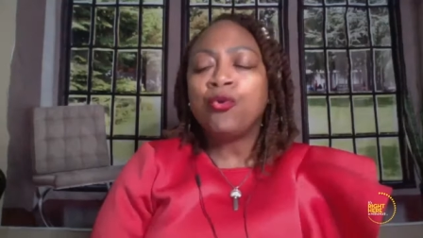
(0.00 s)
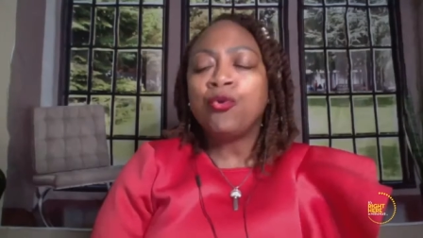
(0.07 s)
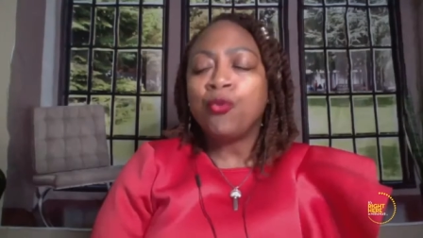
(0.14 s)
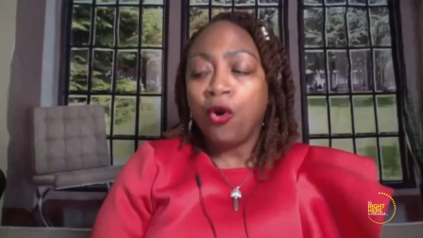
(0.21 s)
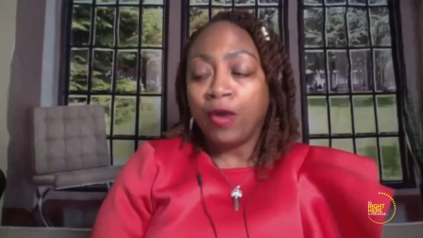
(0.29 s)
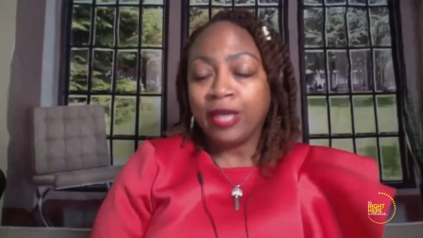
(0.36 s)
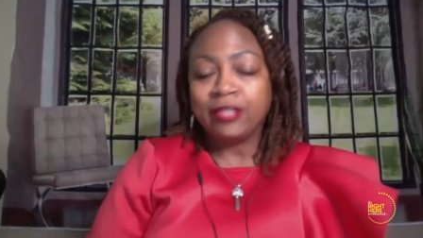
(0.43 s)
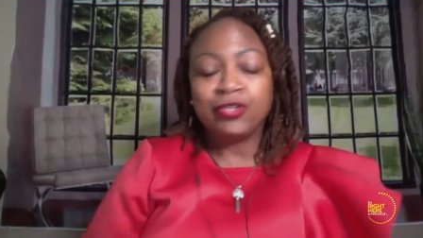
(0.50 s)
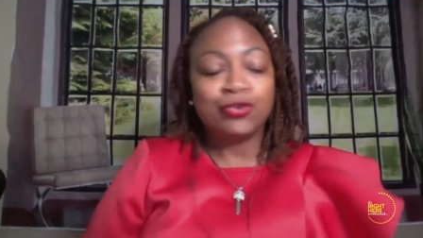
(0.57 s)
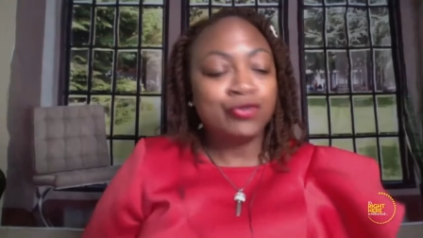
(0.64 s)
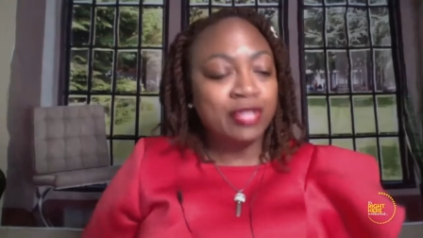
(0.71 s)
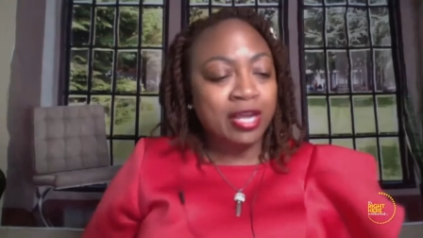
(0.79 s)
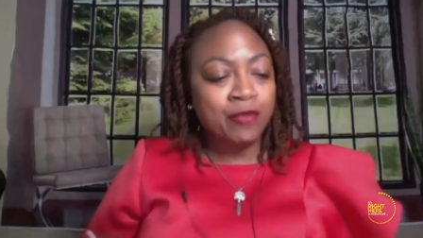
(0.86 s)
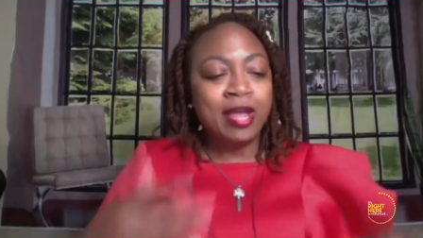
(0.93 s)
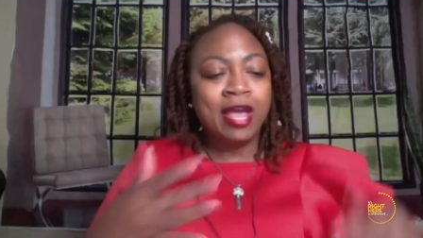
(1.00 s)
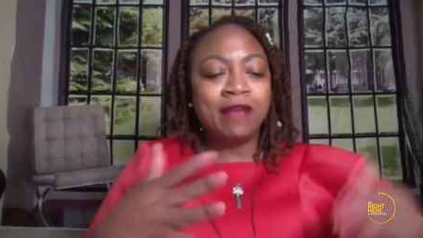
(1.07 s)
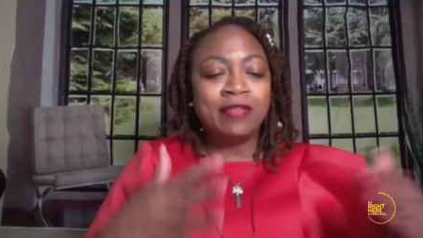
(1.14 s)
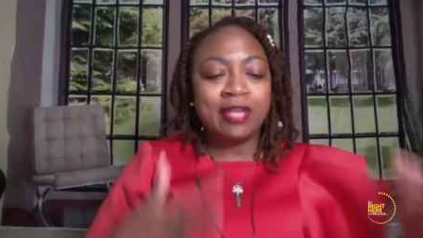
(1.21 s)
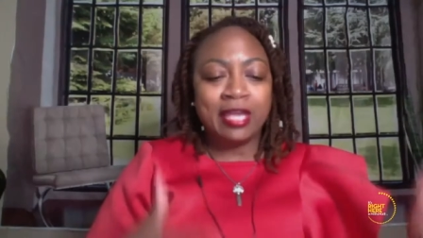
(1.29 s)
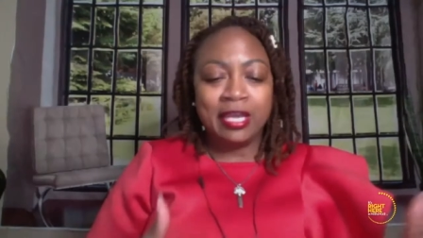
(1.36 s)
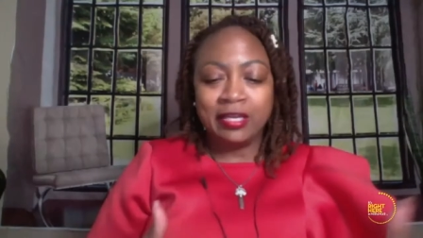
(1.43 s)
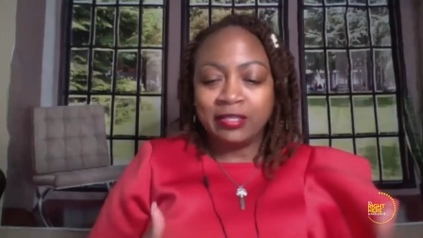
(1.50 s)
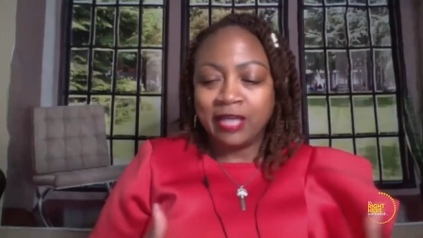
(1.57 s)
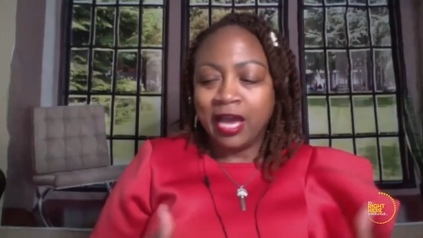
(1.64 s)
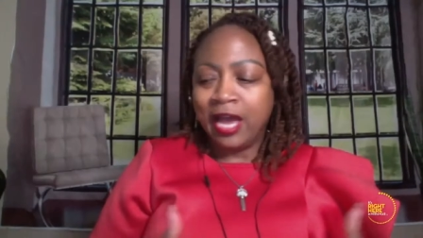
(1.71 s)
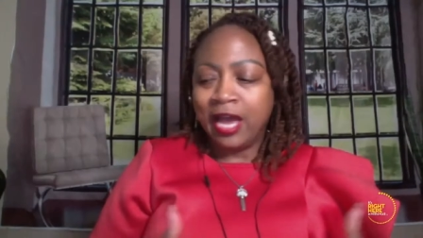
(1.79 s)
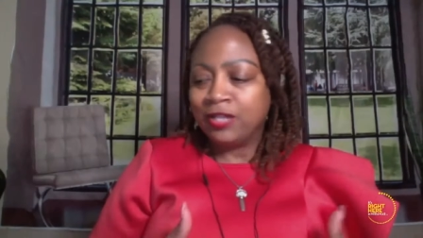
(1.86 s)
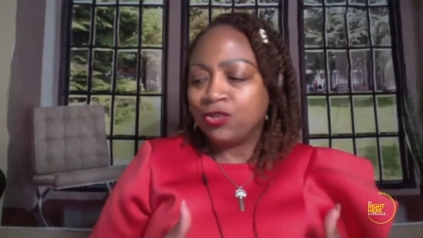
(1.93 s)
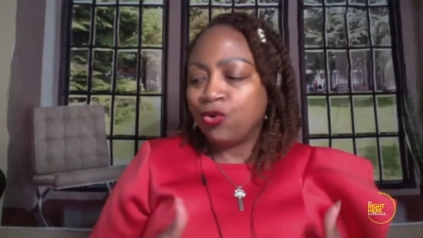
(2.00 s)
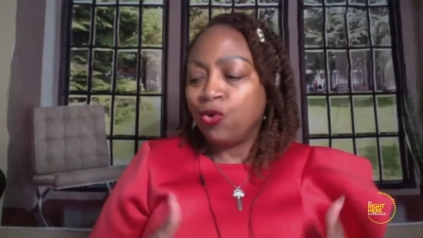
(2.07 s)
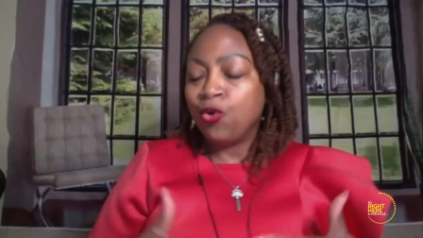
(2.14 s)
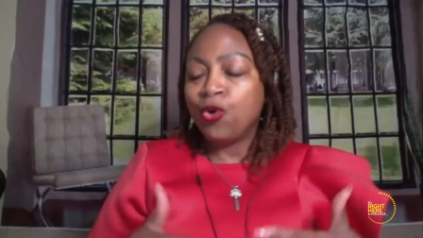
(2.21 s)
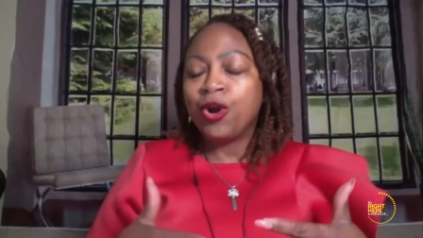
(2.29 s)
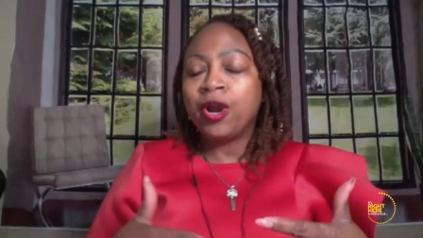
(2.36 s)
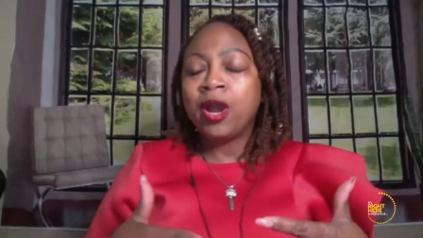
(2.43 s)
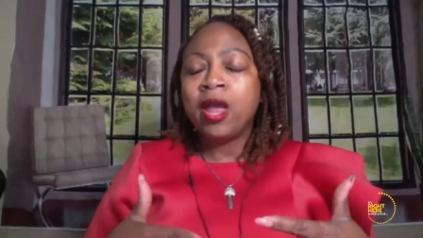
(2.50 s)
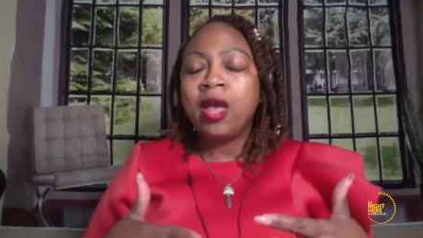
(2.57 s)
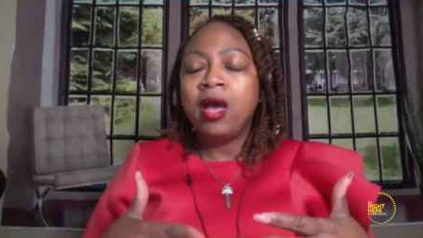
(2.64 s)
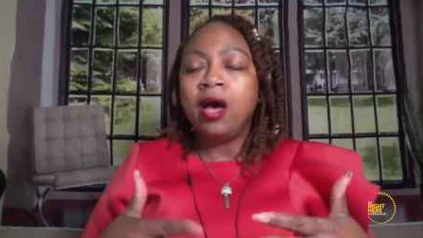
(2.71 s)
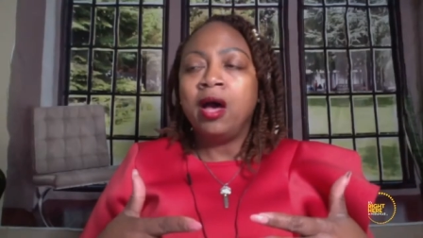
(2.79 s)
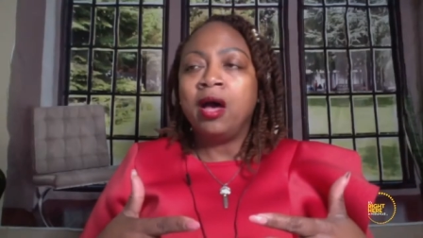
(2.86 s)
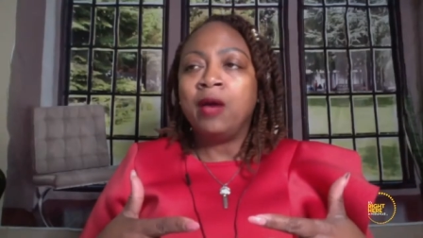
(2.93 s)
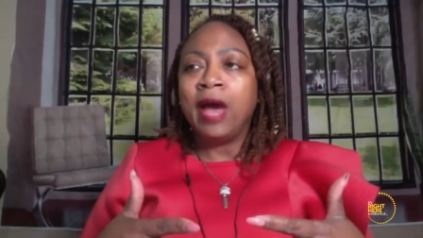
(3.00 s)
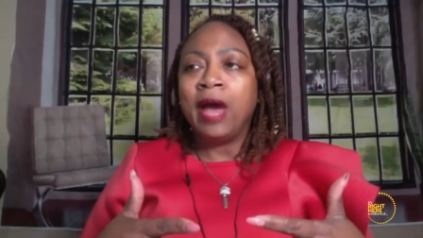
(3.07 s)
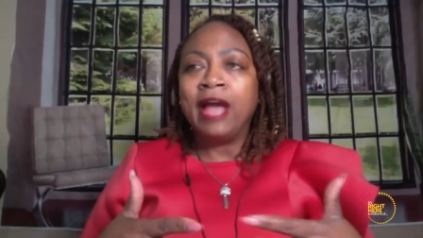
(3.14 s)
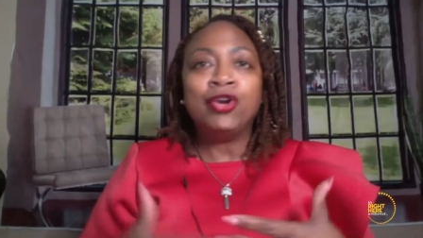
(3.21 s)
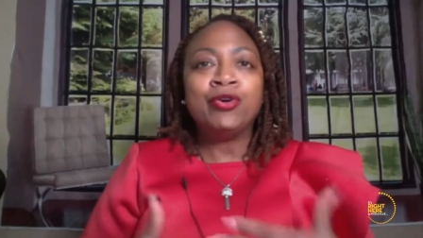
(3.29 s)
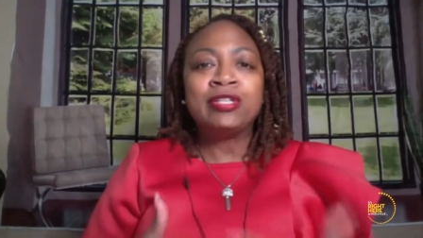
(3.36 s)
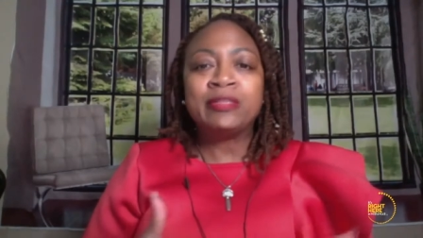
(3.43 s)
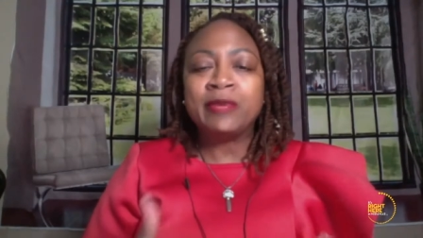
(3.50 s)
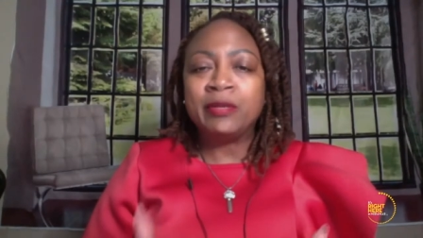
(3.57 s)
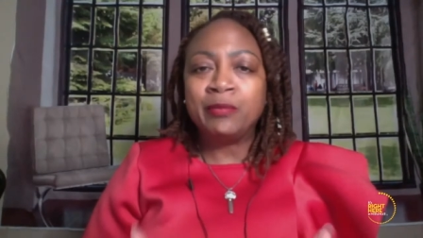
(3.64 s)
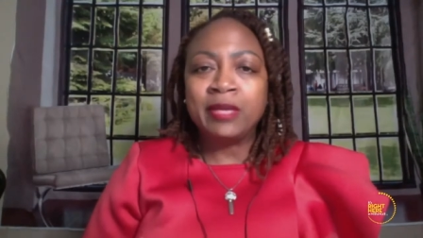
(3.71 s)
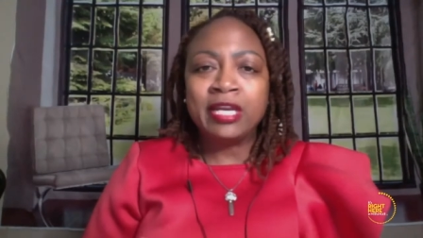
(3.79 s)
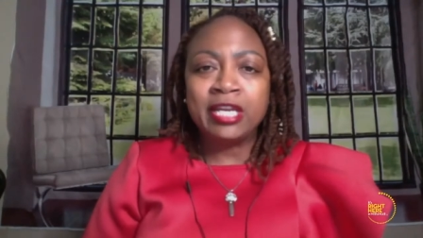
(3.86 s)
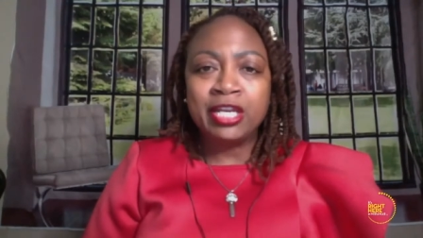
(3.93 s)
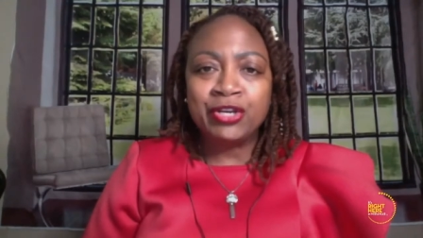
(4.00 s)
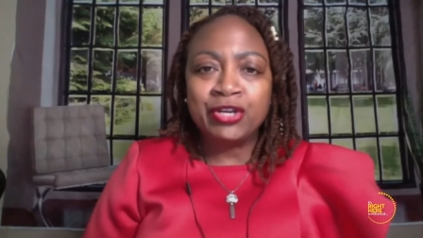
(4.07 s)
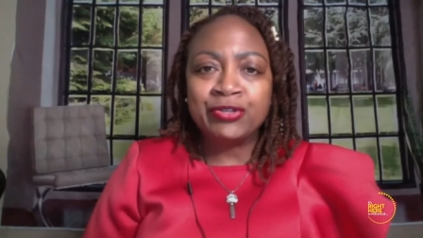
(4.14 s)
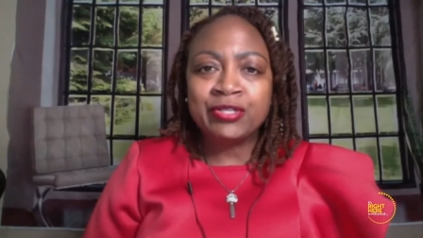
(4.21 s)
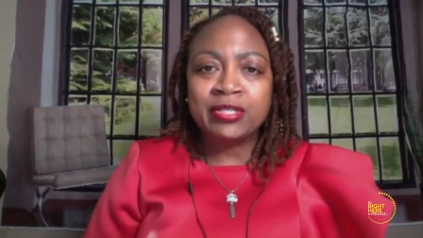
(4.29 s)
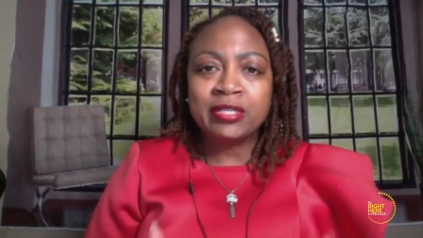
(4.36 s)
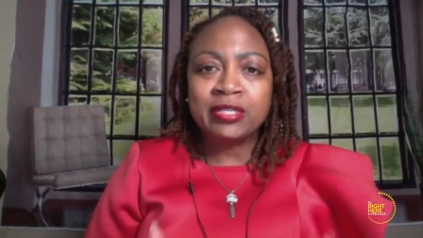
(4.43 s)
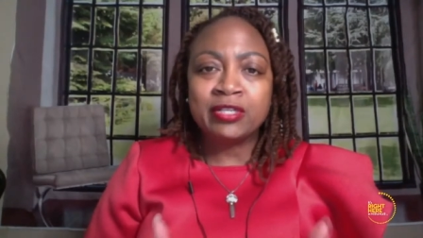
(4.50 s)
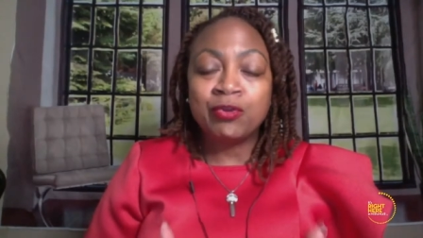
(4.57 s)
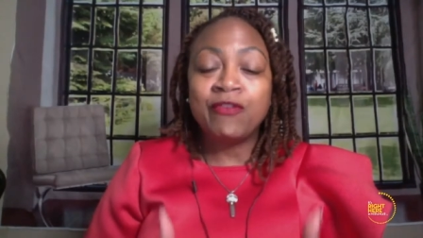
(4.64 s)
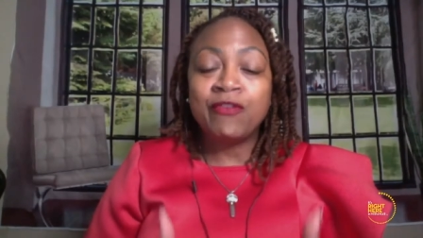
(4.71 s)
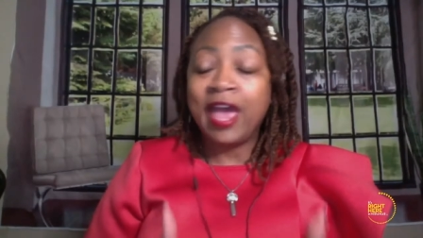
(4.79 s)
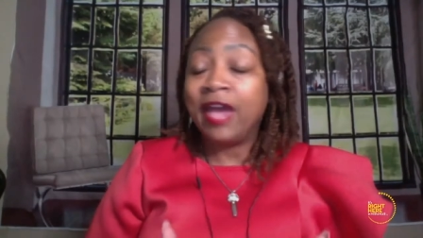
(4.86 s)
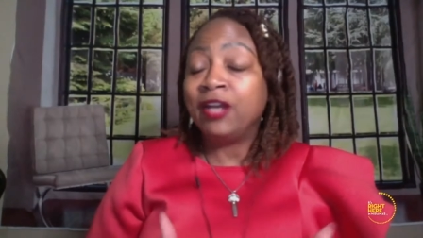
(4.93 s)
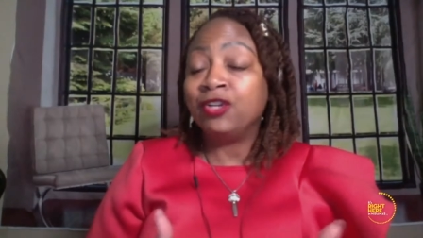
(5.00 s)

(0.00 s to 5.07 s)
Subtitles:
Okay, so say we have the king tides, or I know it's been many years since we've had a